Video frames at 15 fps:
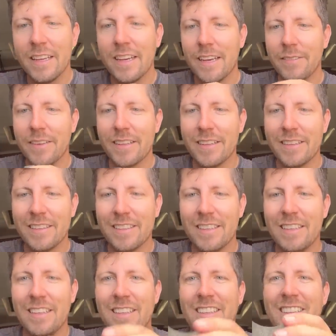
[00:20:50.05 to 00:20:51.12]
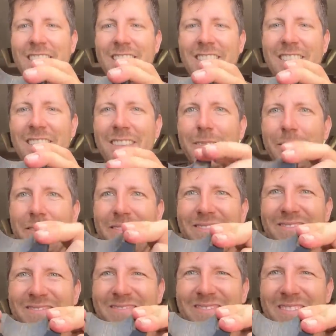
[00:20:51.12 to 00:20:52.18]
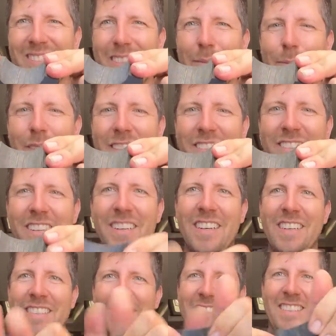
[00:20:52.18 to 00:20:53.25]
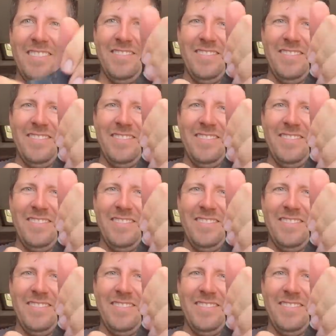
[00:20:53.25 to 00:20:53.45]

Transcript: I mean, they're still pretty strong, actually.